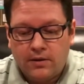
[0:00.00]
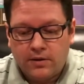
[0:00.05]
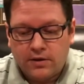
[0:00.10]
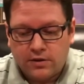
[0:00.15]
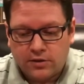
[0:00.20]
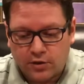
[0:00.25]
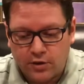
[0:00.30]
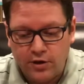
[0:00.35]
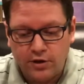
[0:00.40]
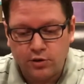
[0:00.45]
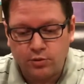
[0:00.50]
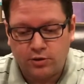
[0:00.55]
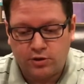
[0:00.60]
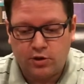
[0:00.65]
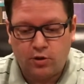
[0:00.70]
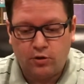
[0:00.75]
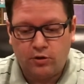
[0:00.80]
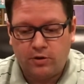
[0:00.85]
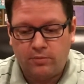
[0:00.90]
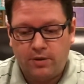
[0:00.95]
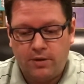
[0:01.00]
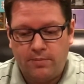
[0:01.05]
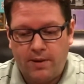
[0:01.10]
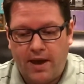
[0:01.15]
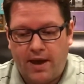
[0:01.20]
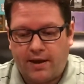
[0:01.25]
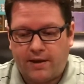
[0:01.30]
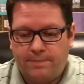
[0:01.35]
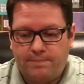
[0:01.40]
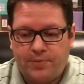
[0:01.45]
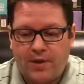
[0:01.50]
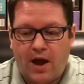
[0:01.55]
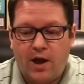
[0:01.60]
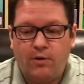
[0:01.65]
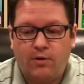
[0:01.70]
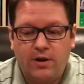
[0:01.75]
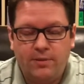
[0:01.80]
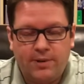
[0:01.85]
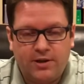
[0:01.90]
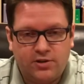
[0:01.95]
So here's what's holding me back. I
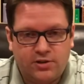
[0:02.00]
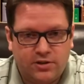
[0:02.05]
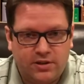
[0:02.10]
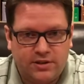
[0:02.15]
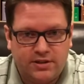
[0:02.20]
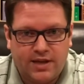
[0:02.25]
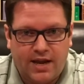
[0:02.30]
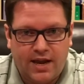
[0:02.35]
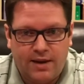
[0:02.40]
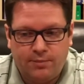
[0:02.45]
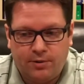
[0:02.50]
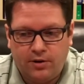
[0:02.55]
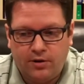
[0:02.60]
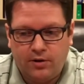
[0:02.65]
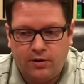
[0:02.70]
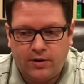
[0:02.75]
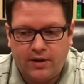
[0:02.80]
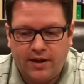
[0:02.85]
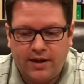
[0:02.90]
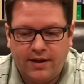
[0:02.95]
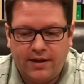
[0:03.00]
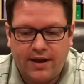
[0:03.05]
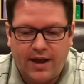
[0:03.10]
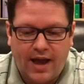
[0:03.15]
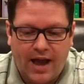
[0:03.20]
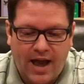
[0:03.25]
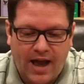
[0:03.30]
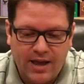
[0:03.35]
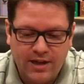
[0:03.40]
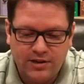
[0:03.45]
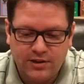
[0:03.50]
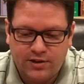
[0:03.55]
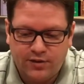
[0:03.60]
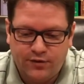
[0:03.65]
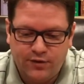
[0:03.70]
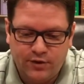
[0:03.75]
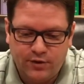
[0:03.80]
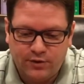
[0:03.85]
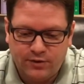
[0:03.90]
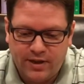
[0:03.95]
already mentioned the timer, okay? I just
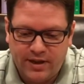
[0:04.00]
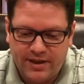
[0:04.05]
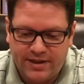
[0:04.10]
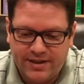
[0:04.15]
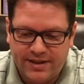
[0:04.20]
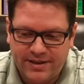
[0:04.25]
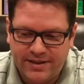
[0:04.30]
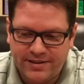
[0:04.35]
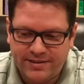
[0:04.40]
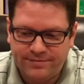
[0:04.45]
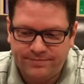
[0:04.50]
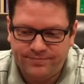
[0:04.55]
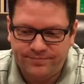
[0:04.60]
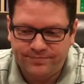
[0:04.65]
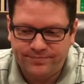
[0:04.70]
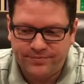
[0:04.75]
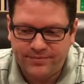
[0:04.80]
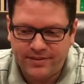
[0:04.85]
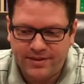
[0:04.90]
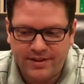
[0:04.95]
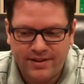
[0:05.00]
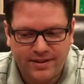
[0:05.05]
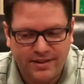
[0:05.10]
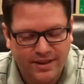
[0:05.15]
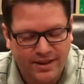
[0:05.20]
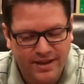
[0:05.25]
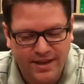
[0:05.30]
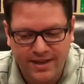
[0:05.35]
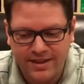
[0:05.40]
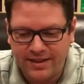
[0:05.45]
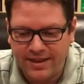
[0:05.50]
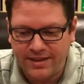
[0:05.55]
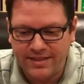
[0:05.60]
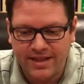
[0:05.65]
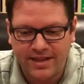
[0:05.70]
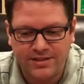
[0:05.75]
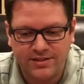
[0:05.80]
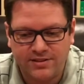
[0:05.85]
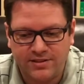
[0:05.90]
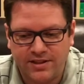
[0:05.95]
feel like, again, like
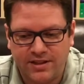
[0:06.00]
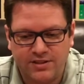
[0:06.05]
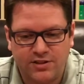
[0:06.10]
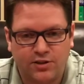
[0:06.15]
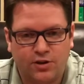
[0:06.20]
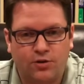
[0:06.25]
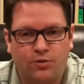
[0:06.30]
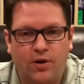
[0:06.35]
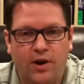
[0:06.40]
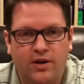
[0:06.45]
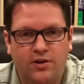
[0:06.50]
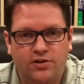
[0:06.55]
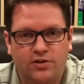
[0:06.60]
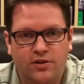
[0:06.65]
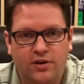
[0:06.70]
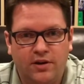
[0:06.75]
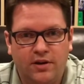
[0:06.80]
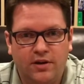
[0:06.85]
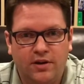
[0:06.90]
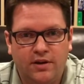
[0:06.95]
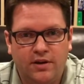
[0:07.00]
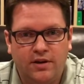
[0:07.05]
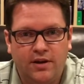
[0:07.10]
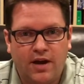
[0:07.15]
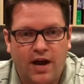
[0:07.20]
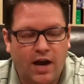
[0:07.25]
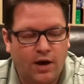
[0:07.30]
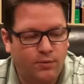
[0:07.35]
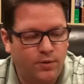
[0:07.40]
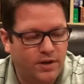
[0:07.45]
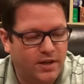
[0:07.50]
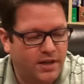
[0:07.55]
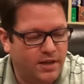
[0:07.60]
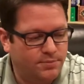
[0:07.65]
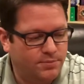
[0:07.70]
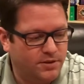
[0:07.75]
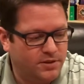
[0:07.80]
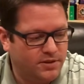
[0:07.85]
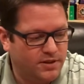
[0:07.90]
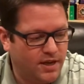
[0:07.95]
that's a crutch. How do we
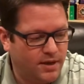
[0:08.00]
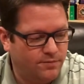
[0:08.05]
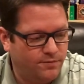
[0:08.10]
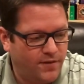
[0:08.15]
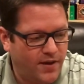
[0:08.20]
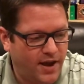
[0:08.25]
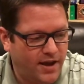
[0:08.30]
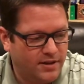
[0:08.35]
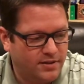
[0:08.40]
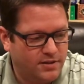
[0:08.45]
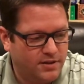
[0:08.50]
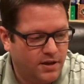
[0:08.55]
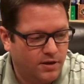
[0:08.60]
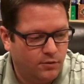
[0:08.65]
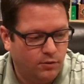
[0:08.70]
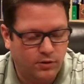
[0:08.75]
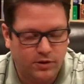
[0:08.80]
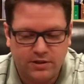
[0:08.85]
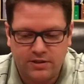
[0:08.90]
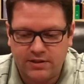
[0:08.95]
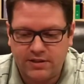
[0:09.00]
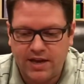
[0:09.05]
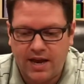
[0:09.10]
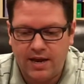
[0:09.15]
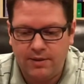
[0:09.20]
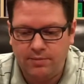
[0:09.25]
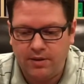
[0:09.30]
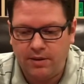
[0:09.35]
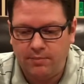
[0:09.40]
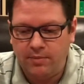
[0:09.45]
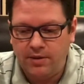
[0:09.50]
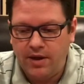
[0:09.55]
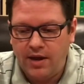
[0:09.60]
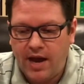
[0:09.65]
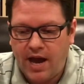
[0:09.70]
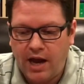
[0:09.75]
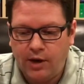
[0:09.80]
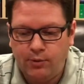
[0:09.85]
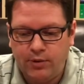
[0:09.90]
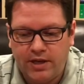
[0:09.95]
keep this game fast? Well, let's time them.
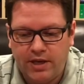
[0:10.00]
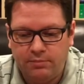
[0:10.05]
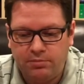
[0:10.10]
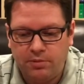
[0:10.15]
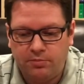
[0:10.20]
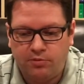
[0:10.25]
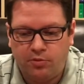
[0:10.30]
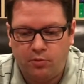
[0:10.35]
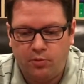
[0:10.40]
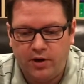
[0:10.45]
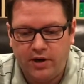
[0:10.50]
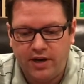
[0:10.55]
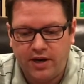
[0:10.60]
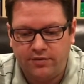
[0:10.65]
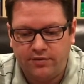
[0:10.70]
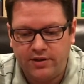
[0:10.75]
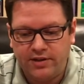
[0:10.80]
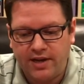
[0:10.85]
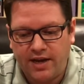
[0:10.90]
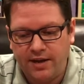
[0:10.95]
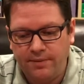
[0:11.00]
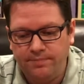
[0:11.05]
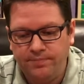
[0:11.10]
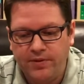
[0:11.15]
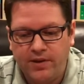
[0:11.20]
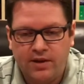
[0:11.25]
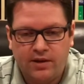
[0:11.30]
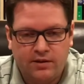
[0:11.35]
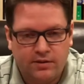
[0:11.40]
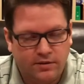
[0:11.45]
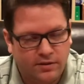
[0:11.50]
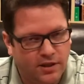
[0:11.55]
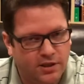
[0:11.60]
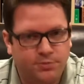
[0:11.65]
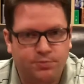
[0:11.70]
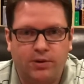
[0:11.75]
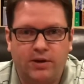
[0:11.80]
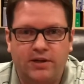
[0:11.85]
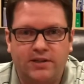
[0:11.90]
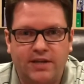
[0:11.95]
How do we keep them from winning every time? Let's
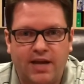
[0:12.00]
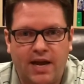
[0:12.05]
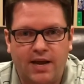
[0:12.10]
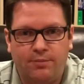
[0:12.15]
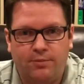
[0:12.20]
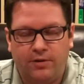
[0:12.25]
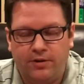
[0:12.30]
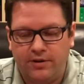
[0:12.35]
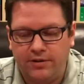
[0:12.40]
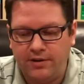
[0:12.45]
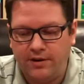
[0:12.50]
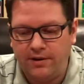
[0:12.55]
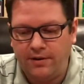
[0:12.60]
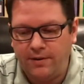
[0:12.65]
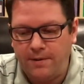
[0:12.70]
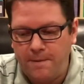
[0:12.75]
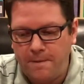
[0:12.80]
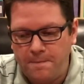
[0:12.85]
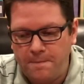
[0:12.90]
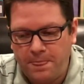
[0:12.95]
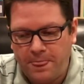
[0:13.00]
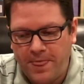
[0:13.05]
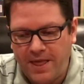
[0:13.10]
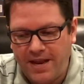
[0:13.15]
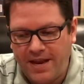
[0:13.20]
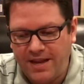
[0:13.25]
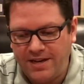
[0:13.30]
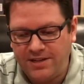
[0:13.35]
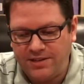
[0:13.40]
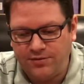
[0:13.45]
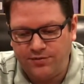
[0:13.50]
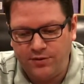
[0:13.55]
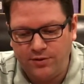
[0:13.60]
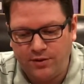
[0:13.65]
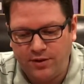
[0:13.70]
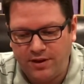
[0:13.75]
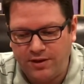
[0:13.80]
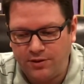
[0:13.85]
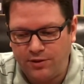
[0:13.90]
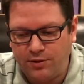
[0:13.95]
put a timer in there. And I just feel
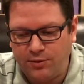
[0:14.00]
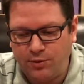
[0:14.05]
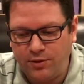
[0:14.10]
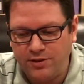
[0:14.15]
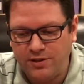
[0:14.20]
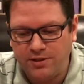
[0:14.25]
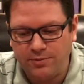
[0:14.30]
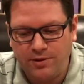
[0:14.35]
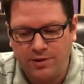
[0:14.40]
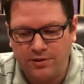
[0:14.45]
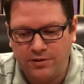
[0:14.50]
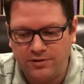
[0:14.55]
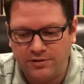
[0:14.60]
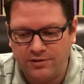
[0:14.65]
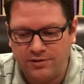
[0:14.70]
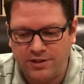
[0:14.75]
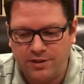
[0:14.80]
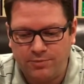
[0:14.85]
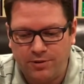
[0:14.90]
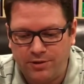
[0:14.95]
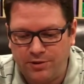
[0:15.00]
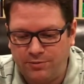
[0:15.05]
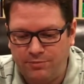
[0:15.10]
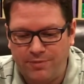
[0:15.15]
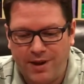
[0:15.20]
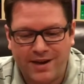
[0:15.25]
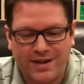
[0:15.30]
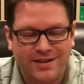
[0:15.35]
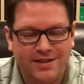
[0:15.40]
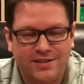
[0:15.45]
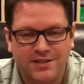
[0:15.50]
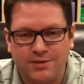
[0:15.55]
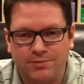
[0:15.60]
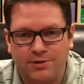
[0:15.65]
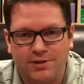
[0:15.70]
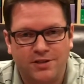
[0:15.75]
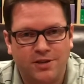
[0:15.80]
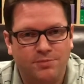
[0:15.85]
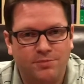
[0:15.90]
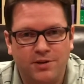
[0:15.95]
like there weren't some other mechanism or
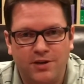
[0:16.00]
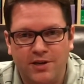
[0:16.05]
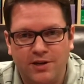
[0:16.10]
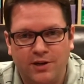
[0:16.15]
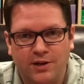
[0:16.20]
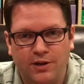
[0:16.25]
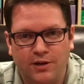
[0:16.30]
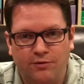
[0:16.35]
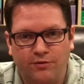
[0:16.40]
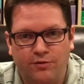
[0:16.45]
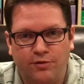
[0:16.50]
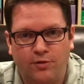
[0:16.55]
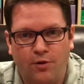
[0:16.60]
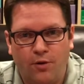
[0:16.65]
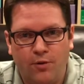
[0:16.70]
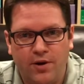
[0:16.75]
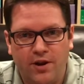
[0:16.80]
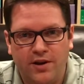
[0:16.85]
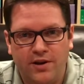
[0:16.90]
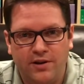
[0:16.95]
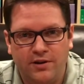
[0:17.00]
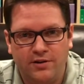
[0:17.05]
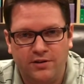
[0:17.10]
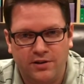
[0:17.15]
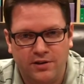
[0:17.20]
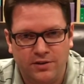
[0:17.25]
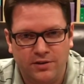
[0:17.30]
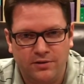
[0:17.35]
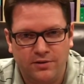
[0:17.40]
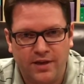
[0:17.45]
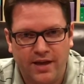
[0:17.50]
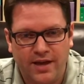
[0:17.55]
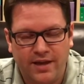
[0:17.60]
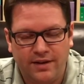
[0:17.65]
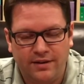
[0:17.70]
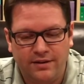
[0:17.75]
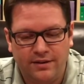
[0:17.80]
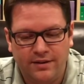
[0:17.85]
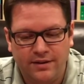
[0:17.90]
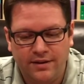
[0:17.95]
something you could have thrown in here to do
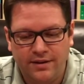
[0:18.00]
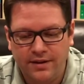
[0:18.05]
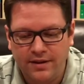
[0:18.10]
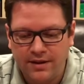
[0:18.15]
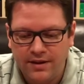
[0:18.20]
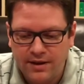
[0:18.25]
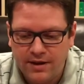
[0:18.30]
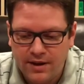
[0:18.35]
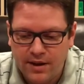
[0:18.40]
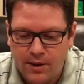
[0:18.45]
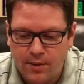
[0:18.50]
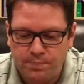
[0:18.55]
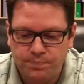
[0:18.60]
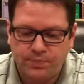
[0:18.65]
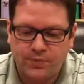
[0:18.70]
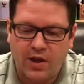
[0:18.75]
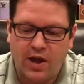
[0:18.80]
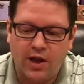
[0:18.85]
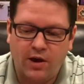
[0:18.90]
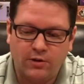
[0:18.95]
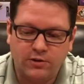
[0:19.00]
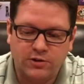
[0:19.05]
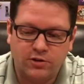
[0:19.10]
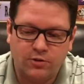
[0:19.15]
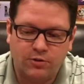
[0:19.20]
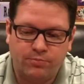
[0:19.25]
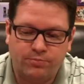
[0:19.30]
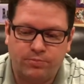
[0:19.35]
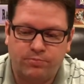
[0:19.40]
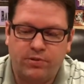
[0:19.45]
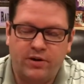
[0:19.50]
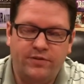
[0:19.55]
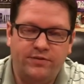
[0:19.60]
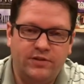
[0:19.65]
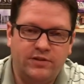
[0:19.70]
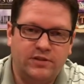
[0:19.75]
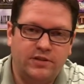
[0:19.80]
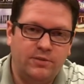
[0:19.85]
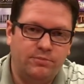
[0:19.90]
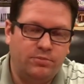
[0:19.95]
that. I also
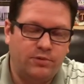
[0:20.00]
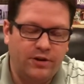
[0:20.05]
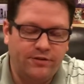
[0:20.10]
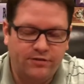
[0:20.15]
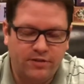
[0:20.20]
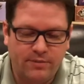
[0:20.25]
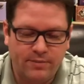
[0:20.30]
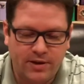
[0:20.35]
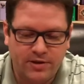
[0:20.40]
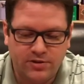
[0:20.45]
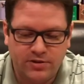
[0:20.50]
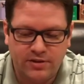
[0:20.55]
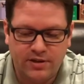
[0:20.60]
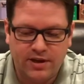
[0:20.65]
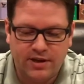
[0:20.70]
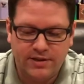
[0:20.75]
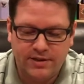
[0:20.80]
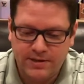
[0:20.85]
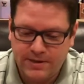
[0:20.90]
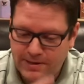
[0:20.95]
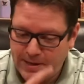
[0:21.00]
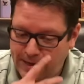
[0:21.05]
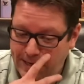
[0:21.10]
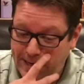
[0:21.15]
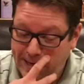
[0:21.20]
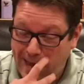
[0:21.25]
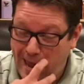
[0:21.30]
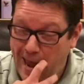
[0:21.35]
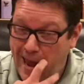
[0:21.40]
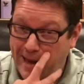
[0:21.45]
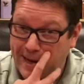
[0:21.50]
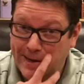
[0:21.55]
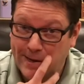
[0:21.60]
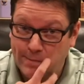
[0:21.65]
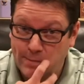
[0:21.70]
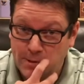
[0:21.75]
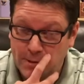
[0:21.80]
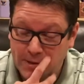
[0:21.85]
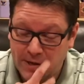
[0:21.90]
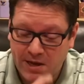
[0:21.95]
previously briefly mentioned the idea that you can't
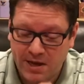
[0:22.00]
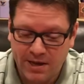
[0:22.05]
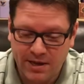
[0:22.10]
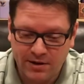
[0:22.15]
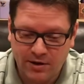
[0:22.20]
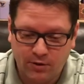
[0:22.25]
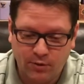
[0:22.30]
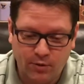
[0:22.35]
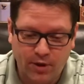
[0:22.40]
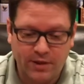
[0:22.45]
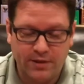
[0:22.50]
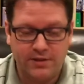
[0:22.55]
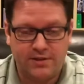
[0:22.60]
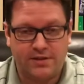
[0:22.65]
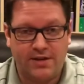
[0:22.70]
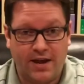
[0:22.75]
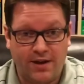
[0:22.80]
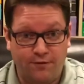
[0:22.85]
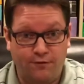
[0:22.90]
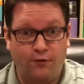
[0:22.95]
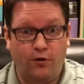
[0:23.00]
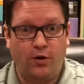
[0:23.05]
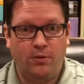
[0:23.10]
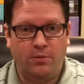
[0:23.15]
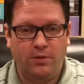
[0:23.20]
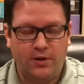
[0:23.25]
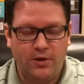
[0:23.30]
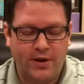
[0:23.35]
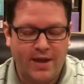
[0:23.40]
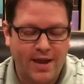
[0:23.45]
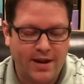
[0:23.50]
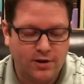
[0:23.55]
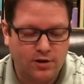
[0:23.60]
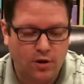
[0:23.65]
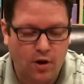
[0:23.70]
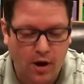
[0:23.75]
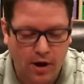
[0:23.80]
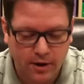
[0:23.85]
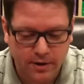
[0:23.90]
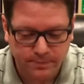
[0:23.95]
communicate, or at least not verbally. You can't
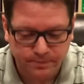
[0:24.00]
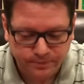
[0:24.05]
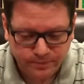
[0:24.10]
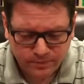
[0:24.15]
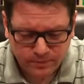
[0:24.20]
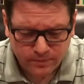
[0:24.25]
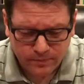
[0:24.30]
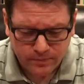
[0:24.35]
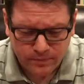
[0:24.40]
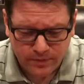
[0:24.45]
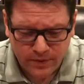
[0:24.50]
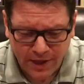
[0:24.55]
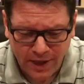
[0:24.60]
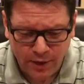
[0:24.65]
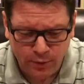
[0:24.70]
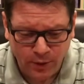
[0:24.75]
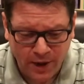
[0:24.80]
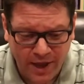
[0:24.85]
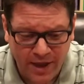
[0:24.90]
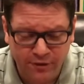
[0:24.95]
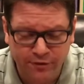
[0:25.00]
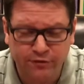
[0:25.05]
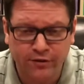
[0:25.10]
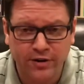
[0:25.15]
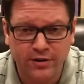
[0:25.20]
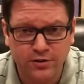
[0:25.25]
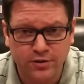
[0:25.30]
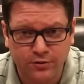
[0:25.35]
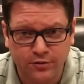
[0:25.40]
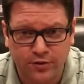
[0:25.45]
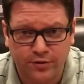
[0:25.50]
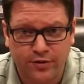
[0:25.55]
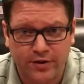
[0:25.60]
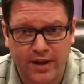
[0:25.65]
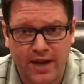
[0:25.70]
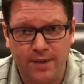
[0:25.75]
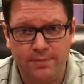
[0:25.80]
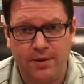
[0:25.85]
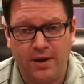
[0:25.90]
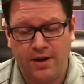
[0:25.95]
talk. And when I have friends over for
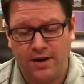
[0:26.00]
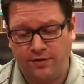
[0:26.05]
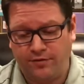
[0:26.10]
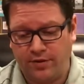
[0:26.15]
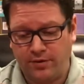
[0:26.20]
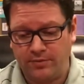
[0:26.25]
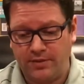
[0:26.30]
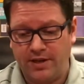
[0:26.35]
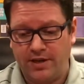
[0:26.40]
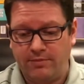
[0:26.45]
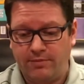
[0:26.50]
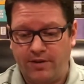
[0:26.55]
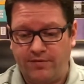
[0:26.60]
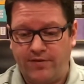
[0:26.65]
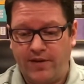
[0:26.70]
game night, or if I'm getting my